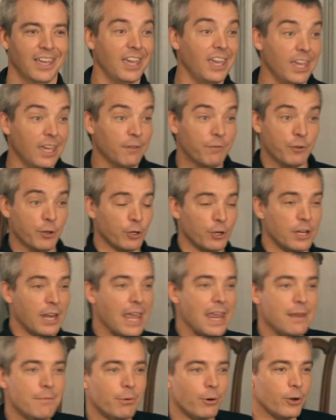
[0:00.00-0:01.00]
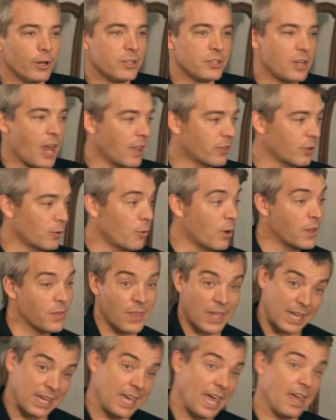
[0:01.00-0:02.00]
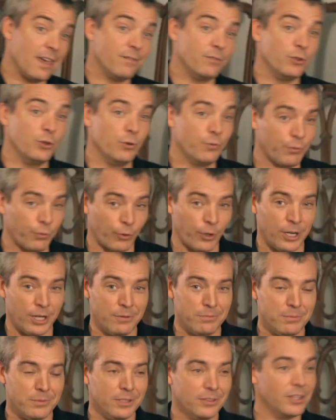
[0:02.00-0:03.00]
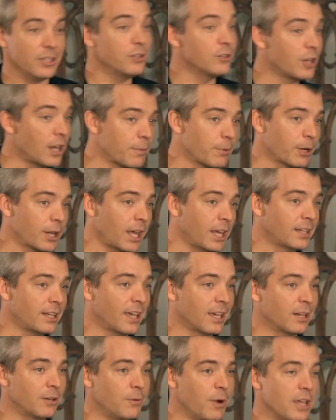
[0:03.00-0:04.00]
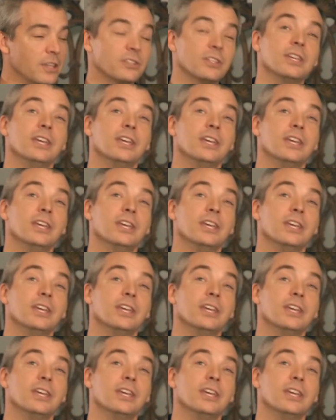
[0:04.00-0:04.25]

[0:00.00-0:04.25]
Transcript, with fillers: If your neighbor is not the one that gave you freedom, then your neighbor can't take it away.